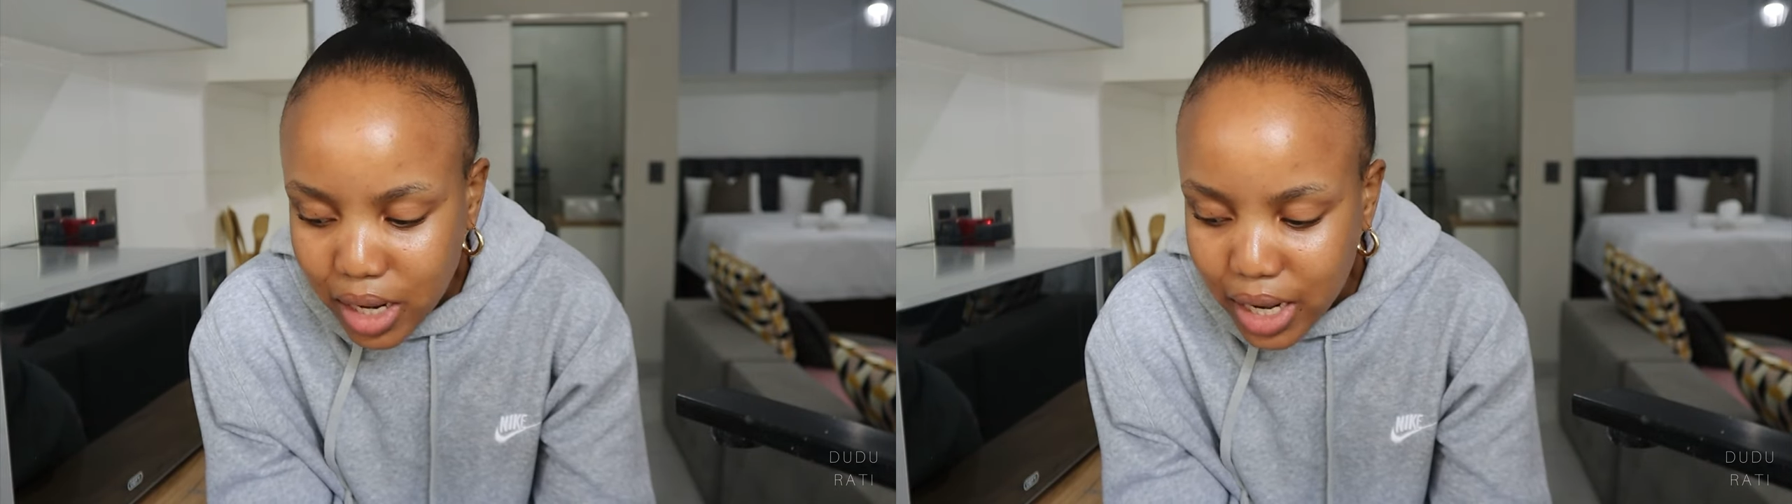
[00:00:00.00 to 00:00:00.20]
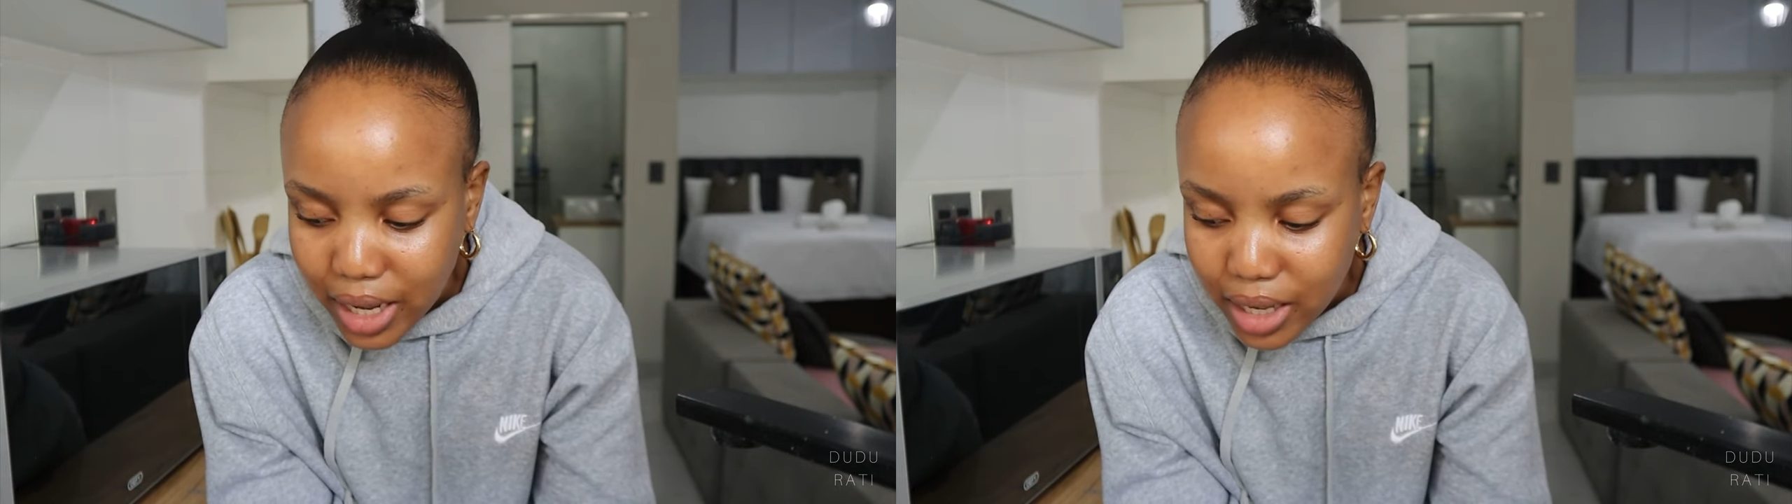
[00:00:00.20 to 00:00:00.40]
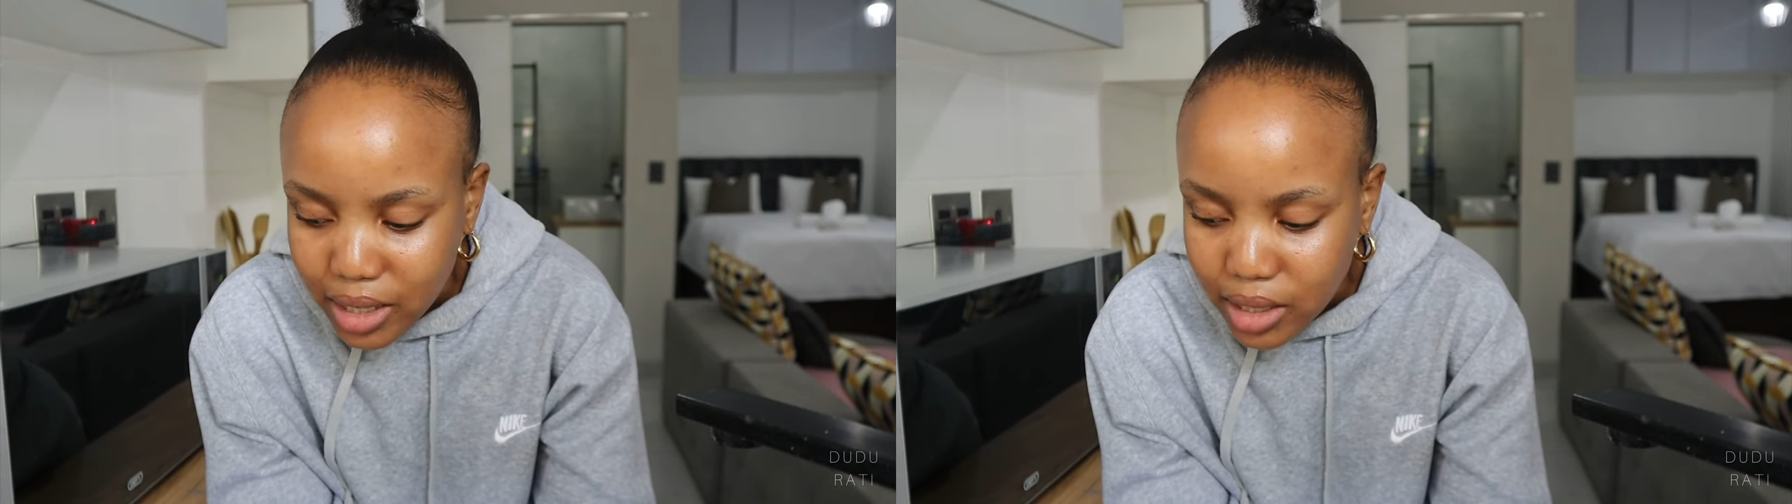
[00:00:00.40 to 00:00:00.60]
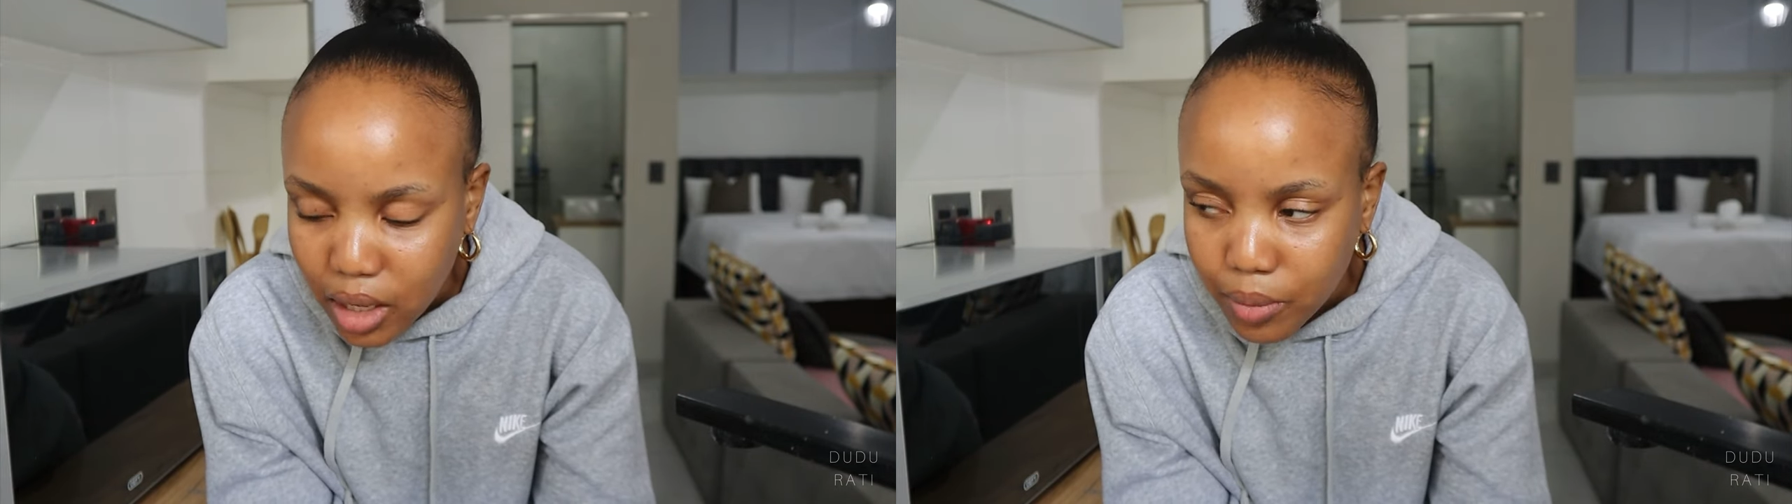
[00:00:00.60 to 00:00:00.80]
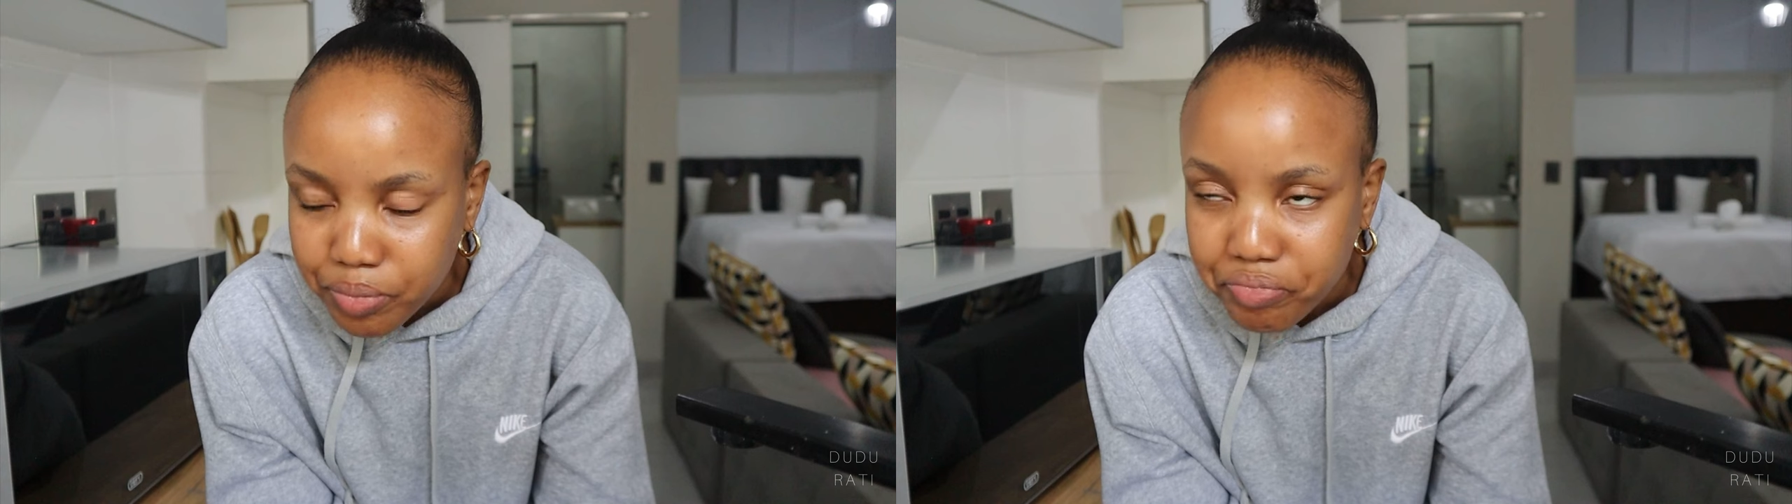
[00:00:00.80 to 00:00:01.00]
lace,
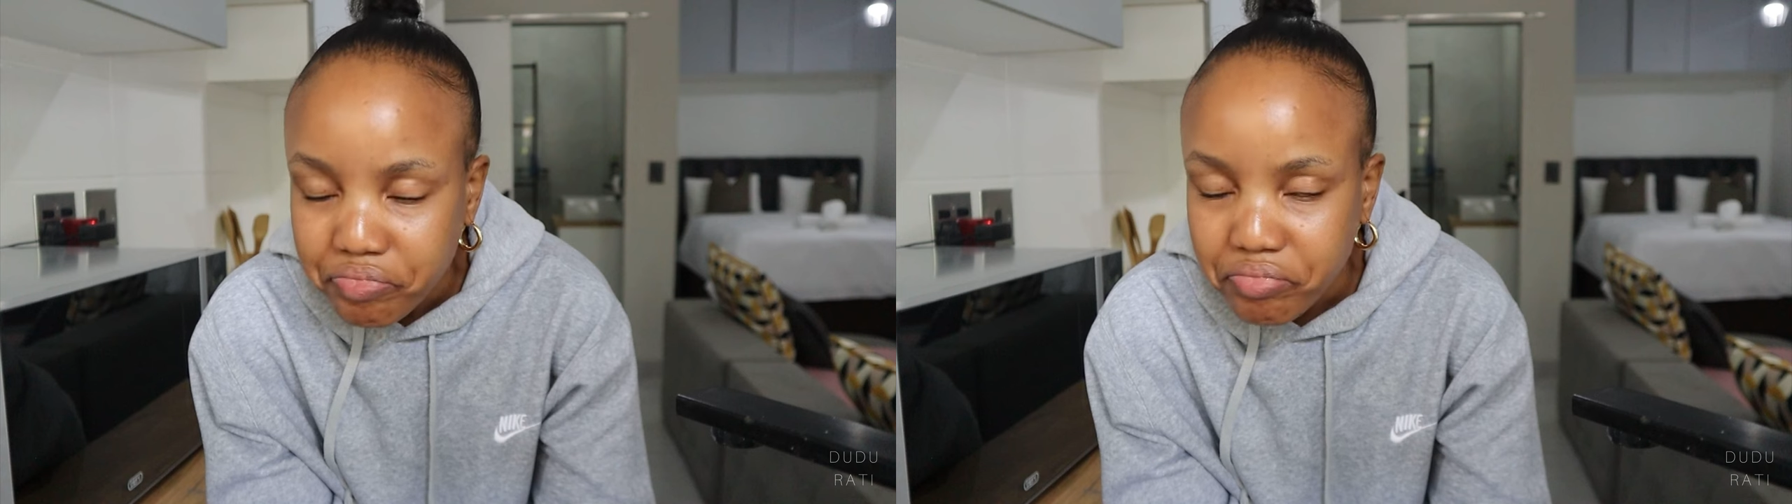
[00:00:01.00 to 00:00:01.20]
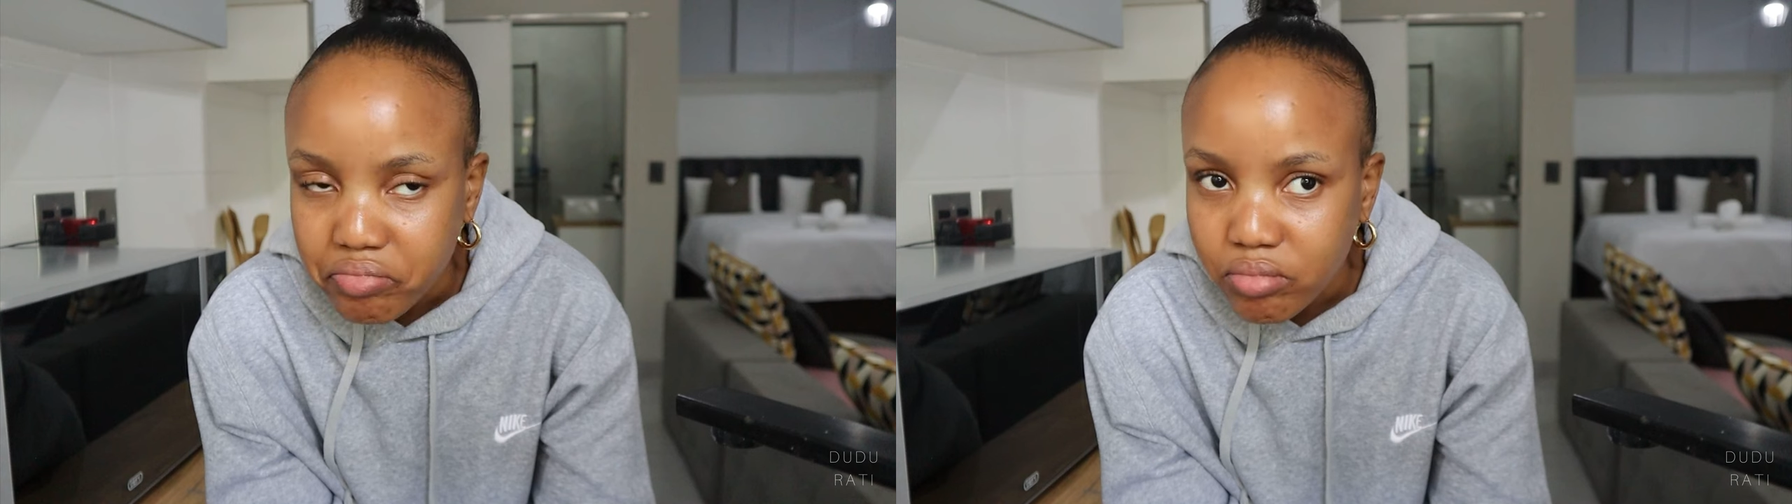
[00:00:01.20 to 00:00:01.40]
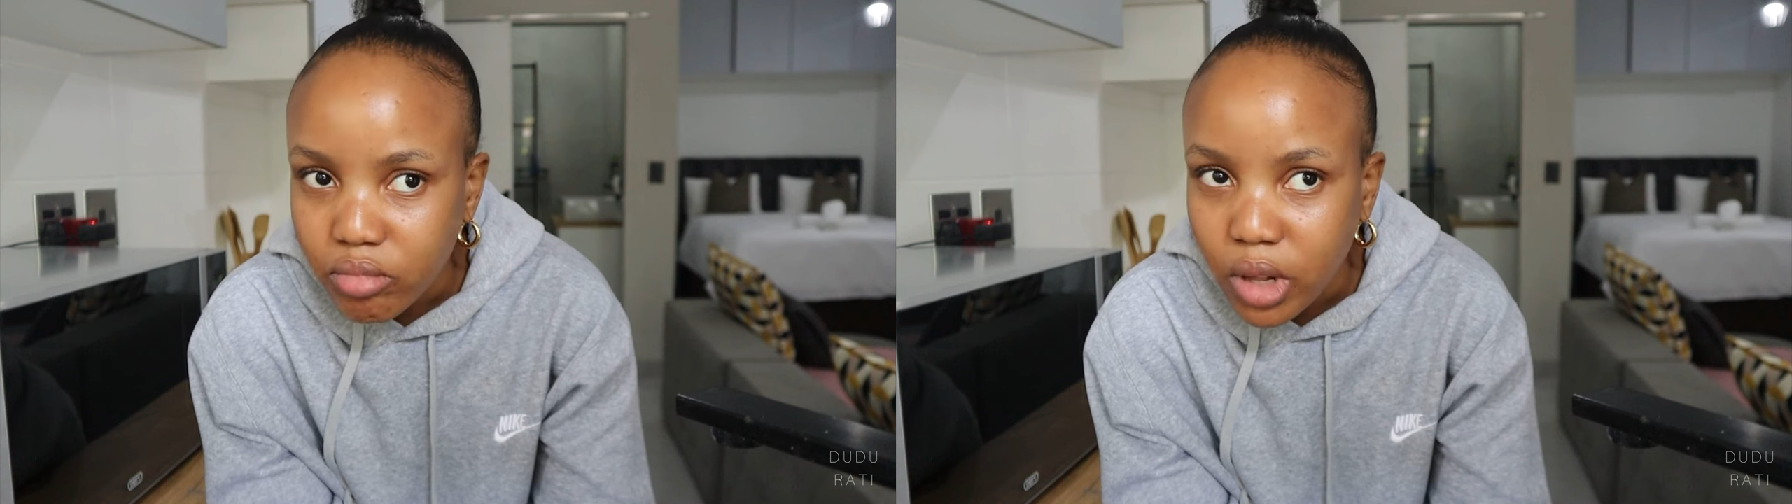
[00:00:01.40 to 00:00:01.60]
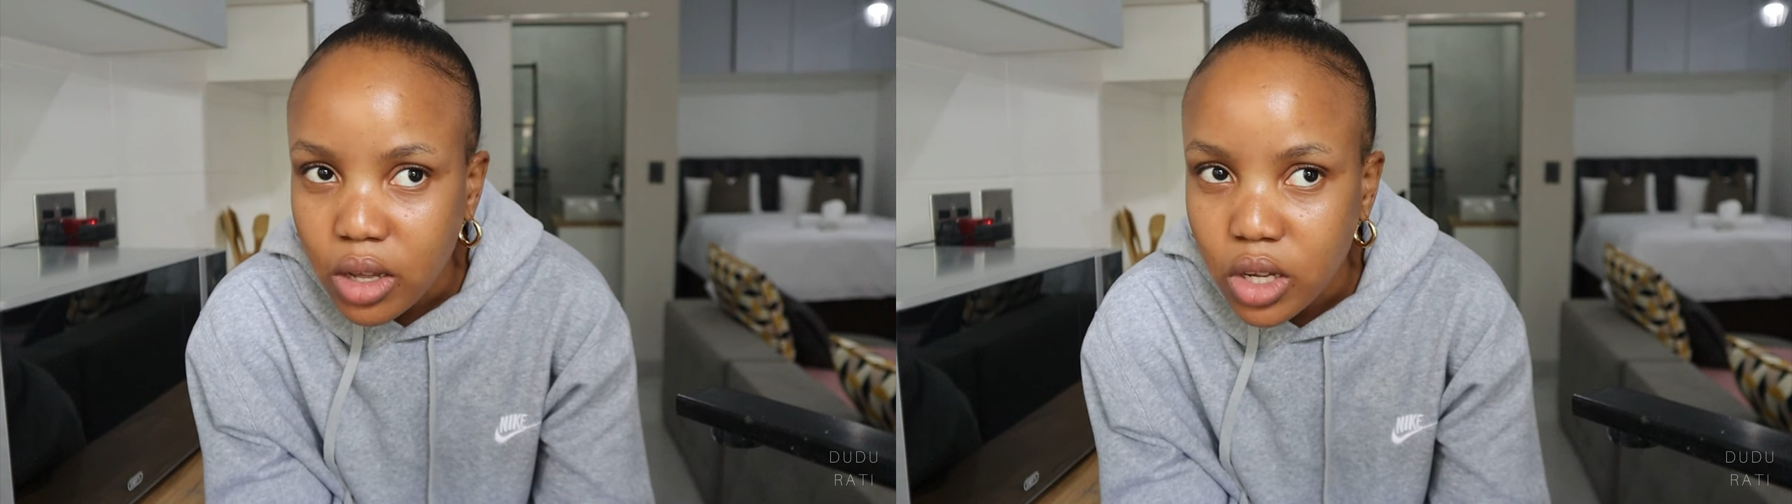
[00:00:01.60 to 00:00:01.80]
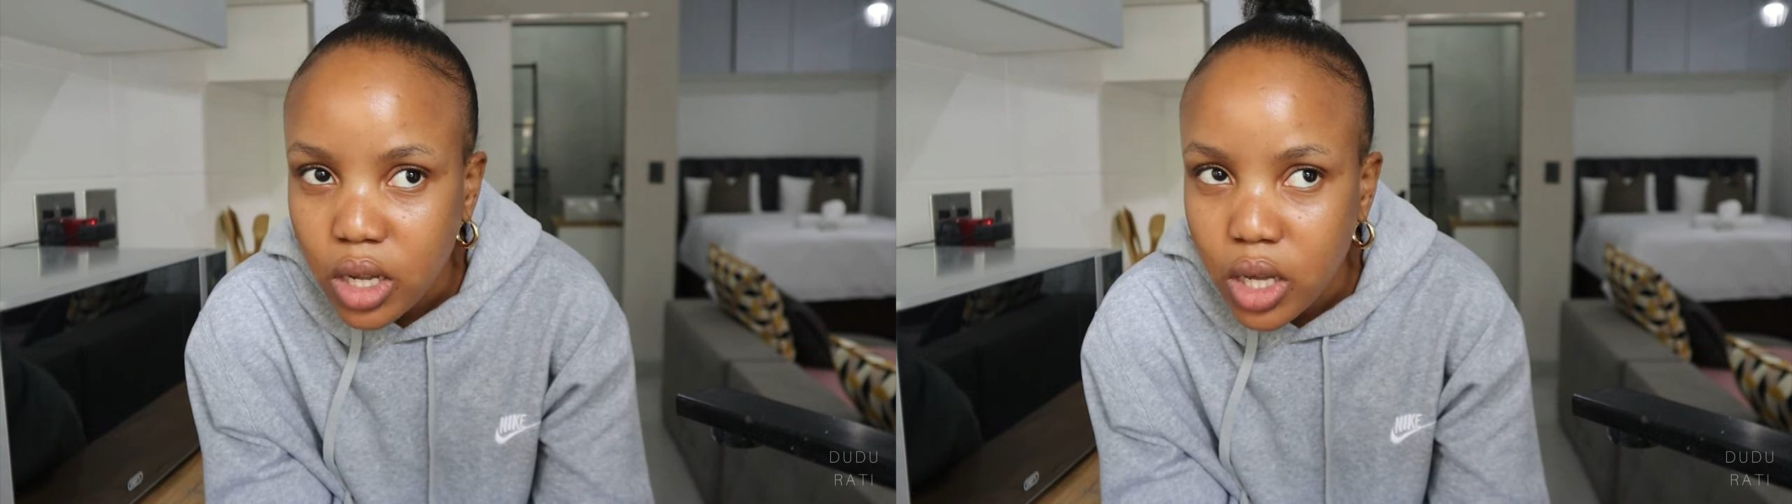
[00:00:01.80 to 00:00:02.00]

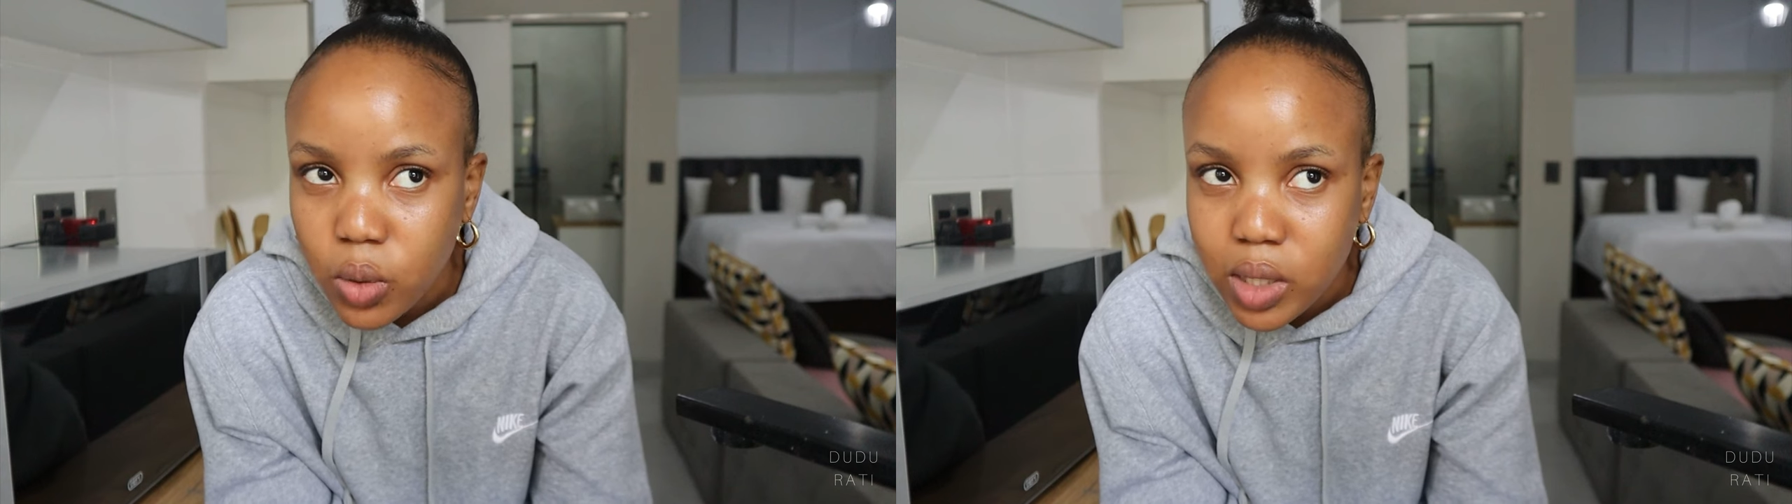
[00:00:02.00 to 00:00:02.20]
he